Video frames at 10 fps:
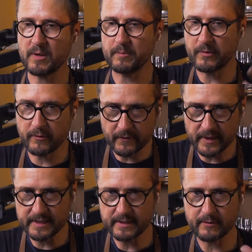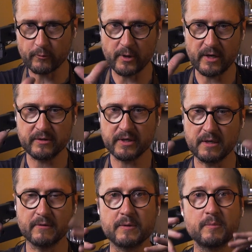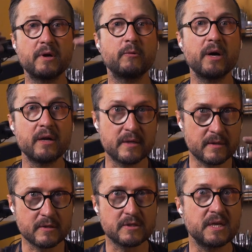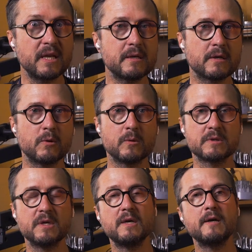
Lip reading: I'm reflecting the rounding of it by rounding those talon claws.